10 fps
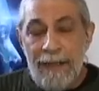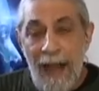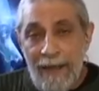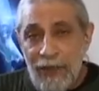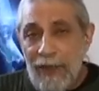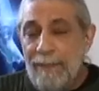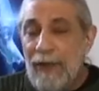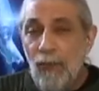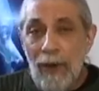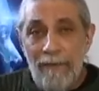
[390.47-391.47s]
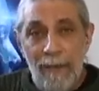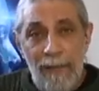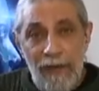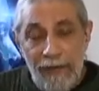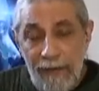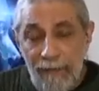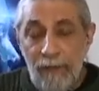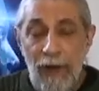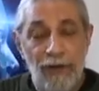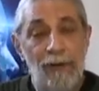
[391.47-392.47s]
Now this can be one of the most
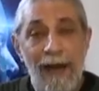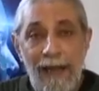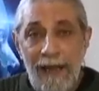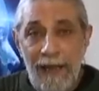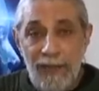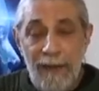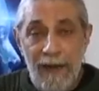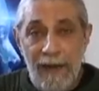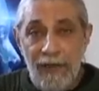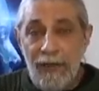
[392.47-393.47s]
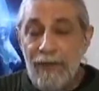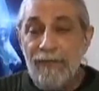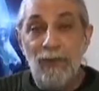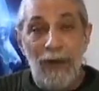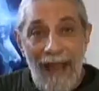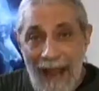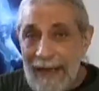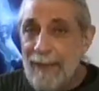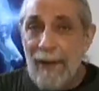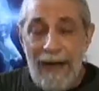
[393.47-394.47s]
frustrating experiences for
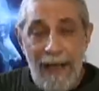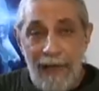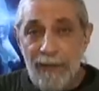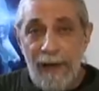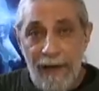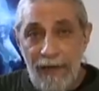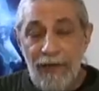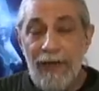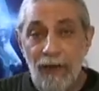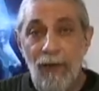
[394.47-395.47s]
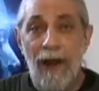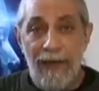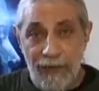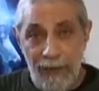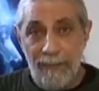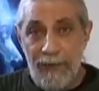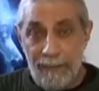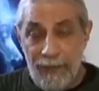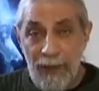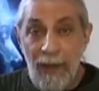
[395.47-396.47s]
anybody experiencing chronic
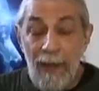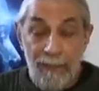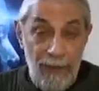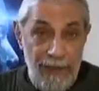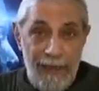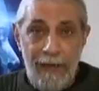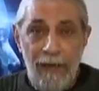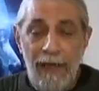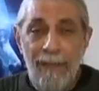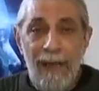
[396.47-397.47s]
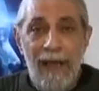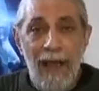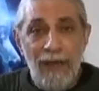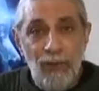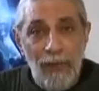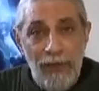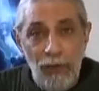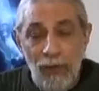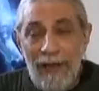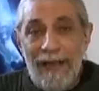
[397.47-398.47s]
symptoms, particularly because when
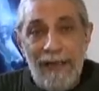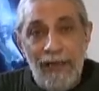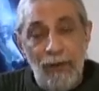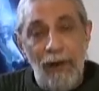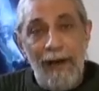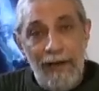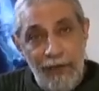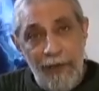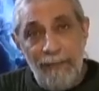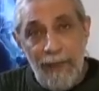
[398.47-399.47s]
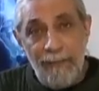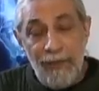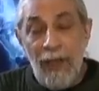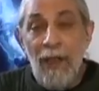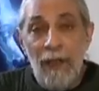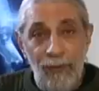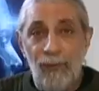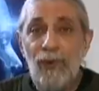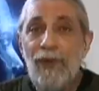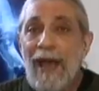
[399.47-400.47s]
you look at these chronic symptoms
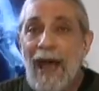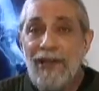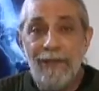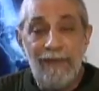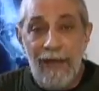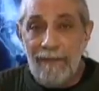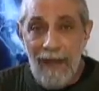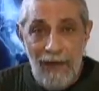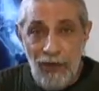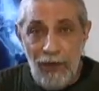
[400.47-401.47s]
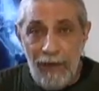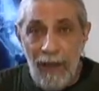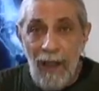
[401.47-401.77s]
through the eyes of convention,